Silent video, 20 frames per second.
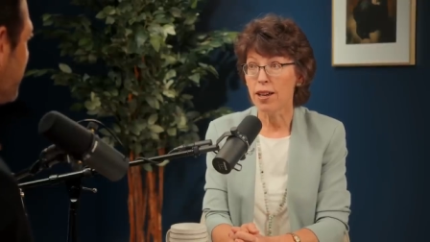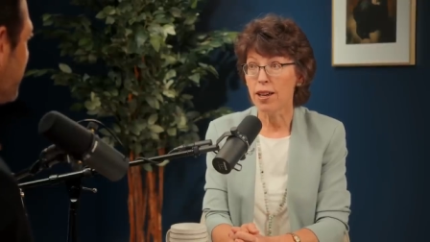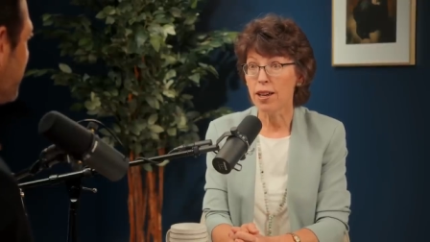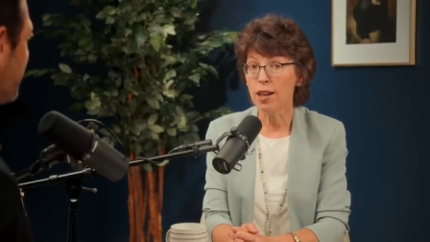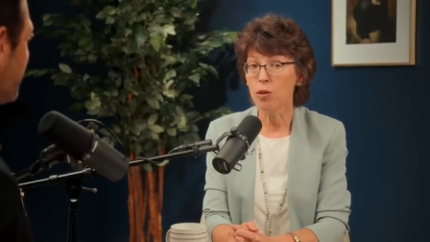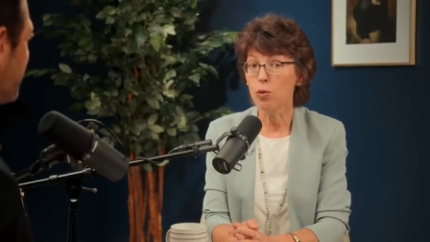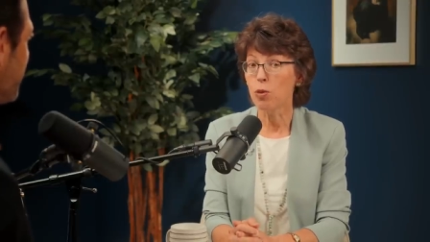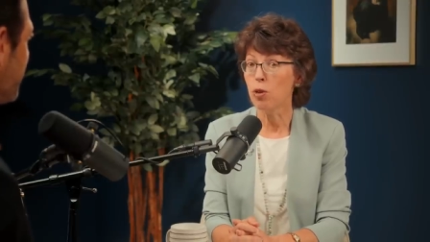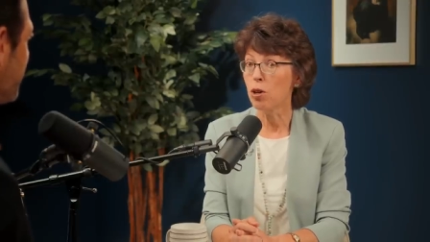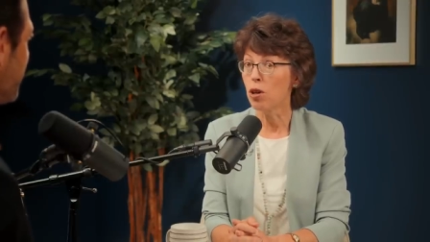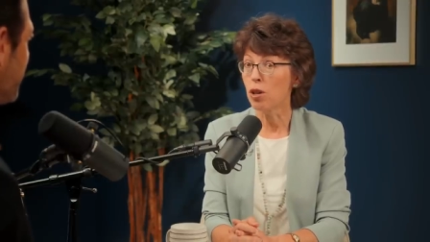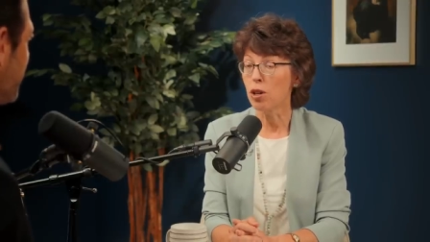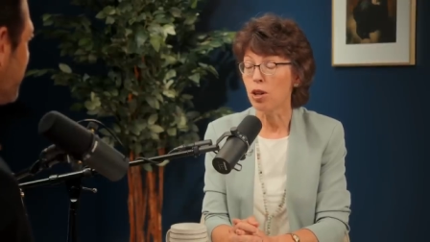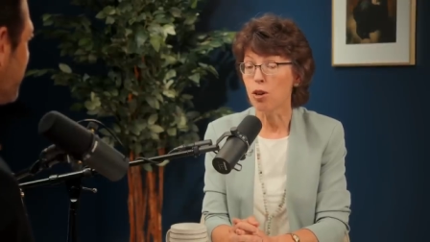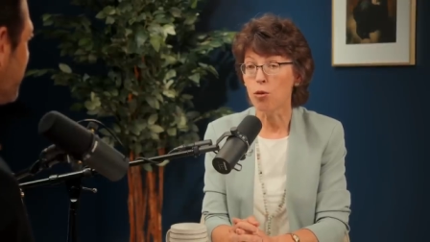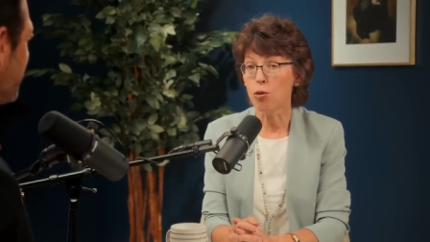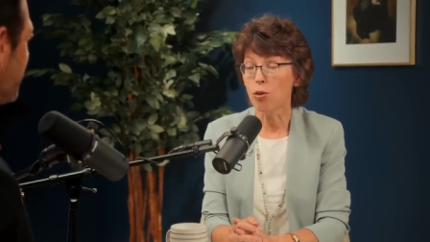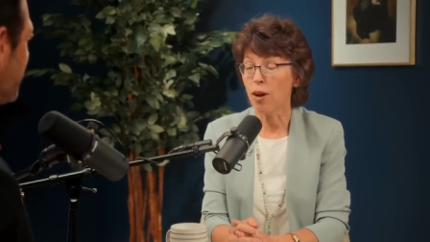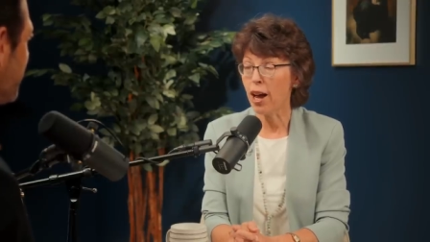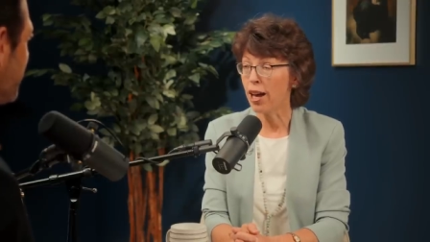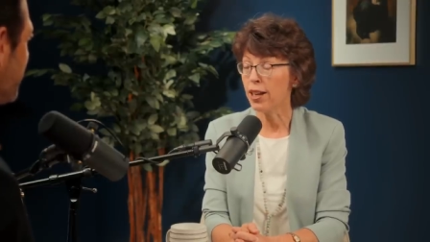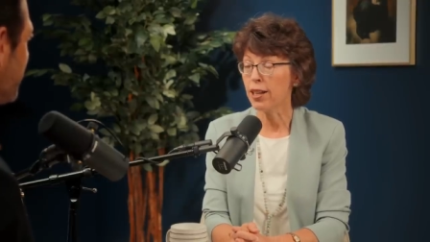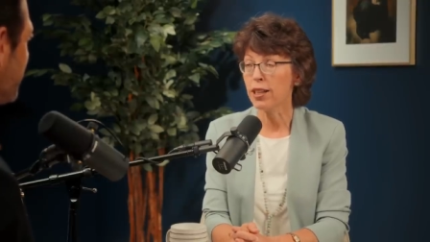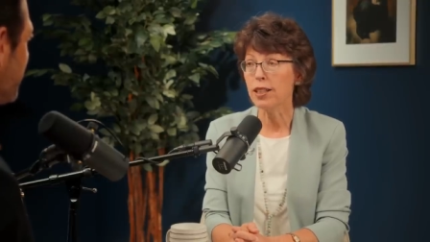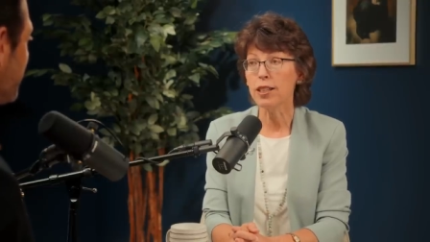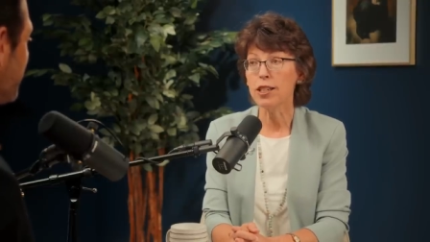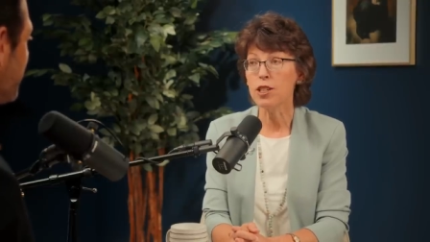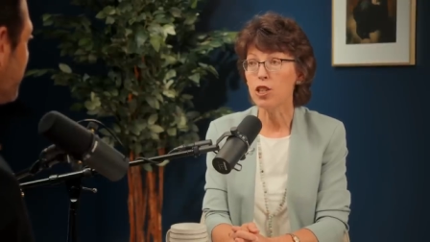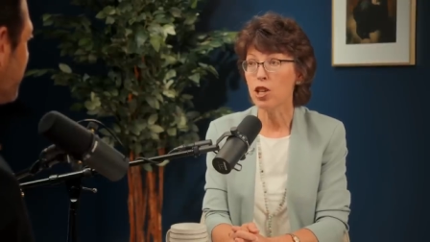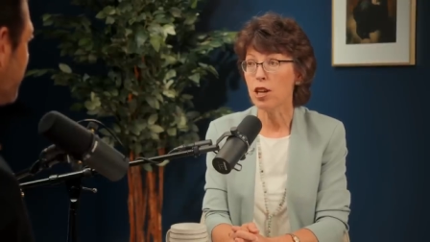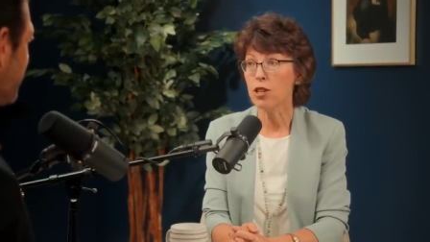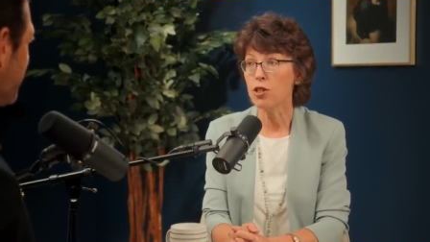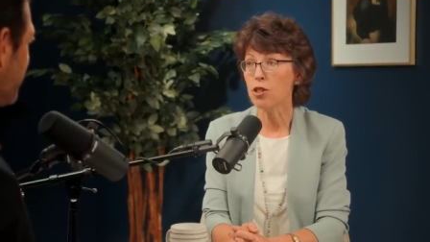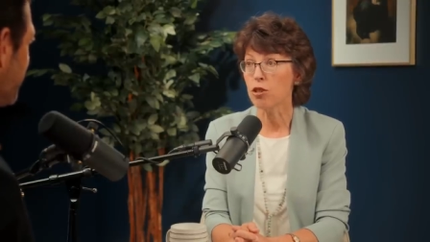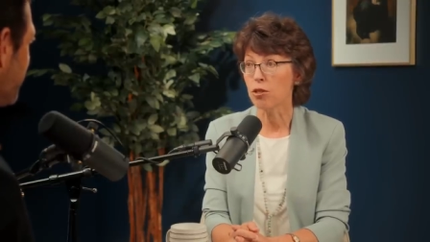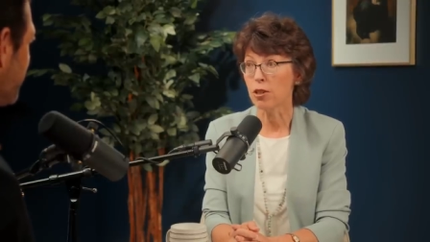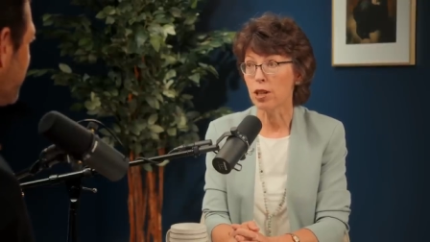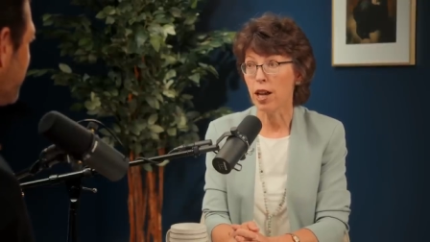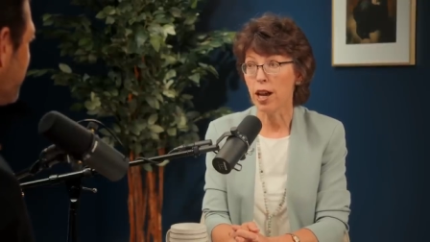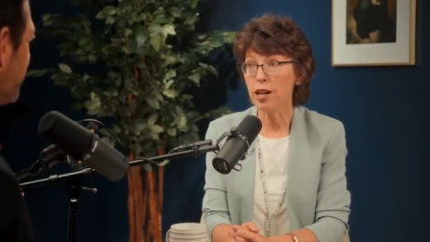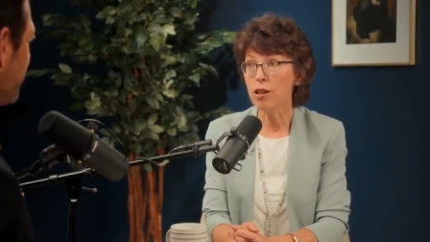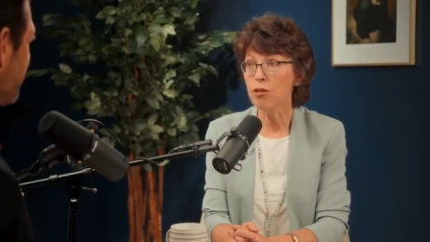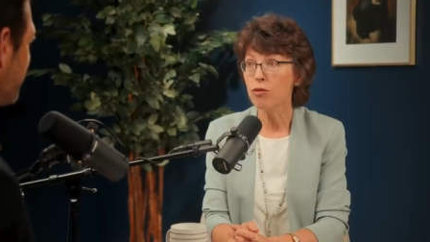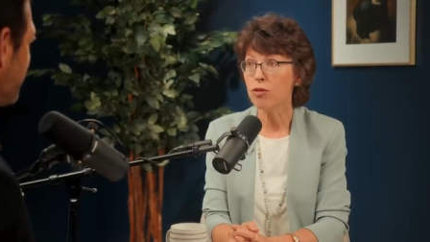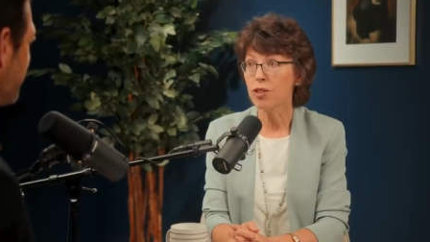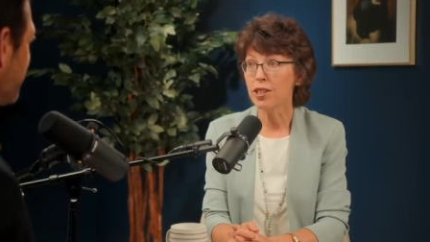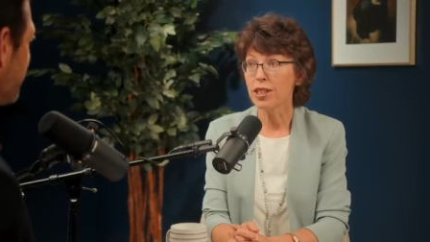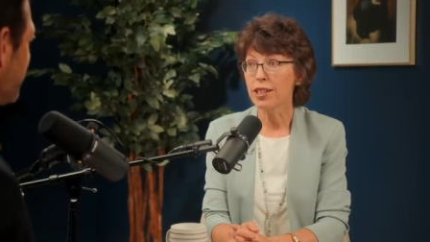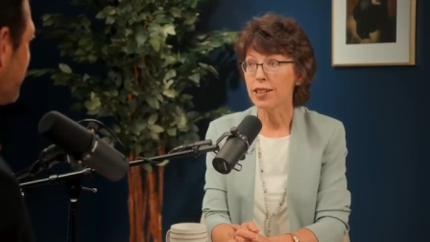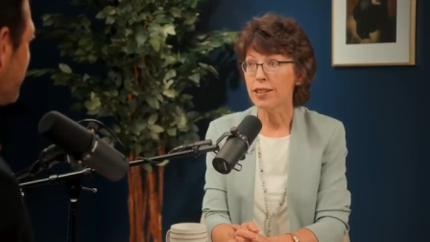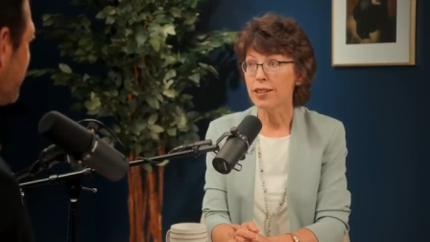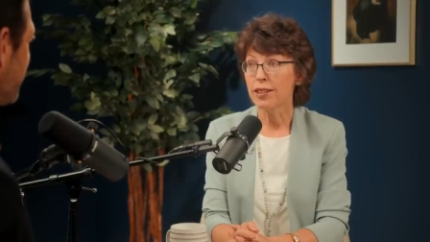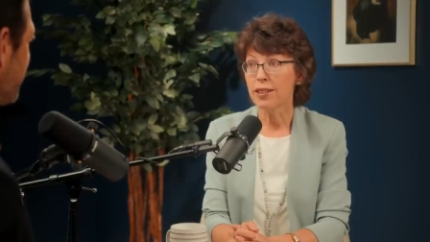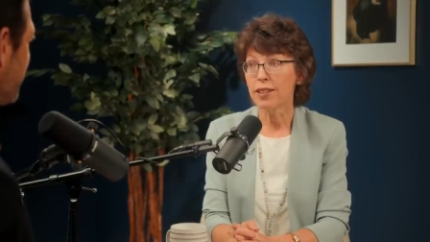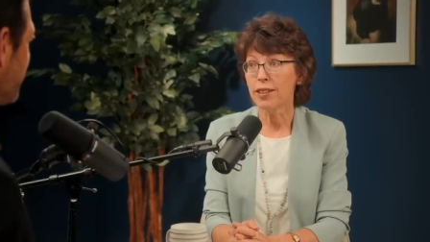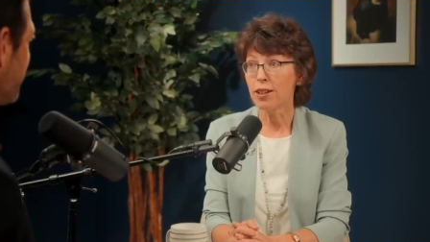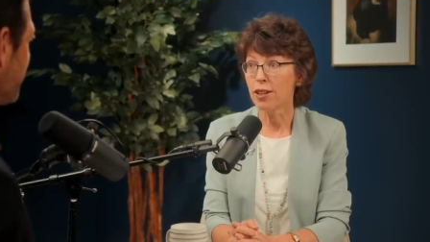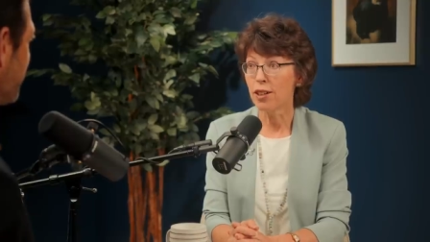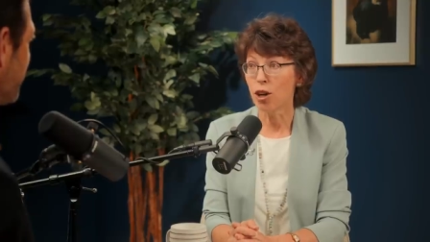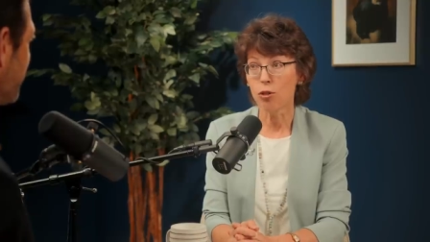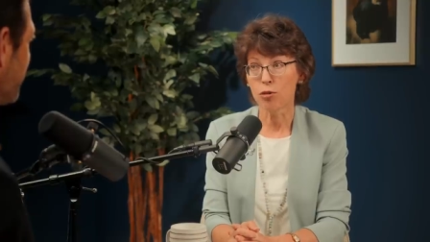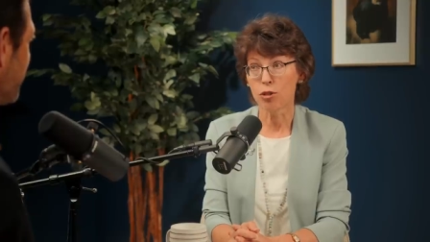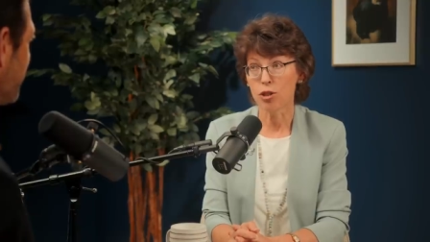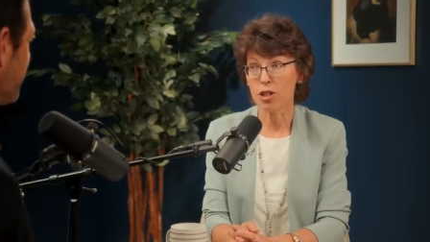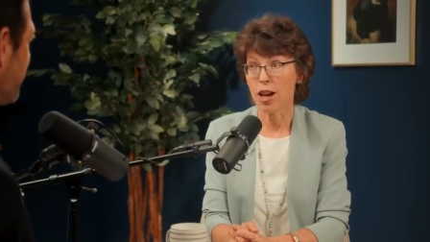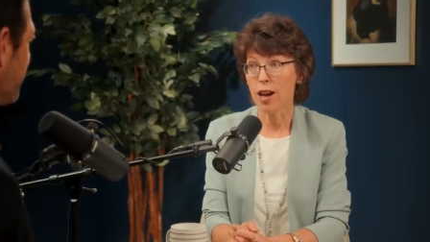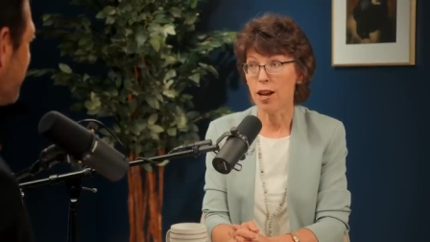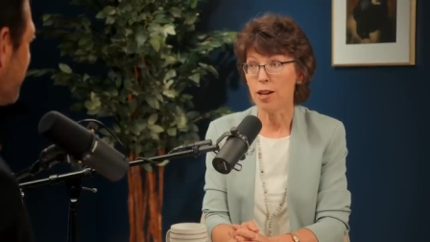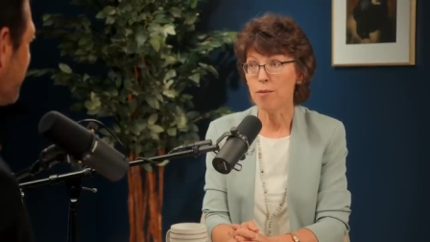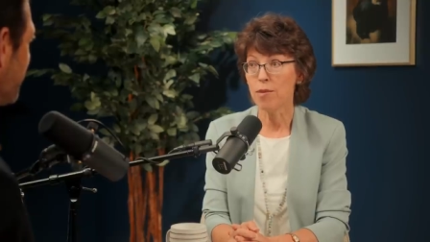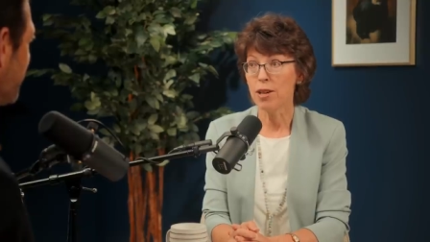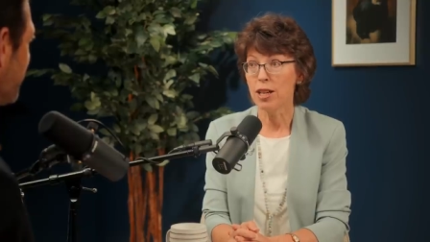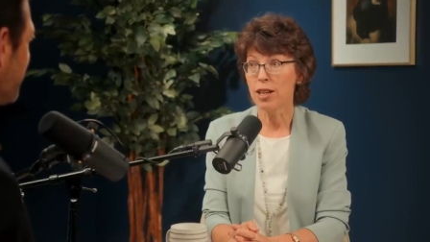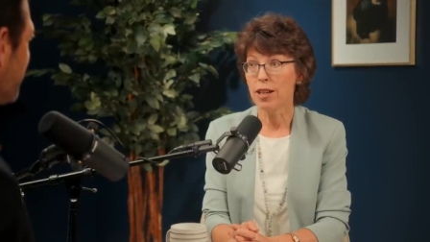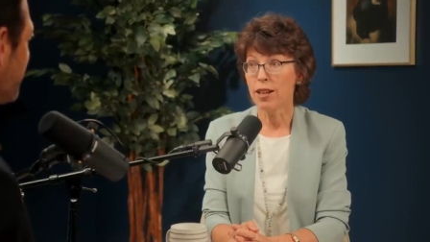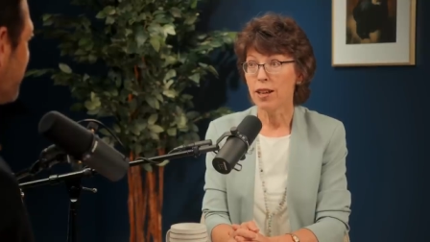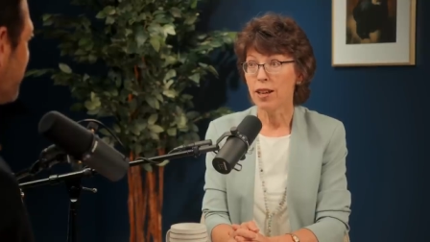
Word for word: It will radically change your life over time,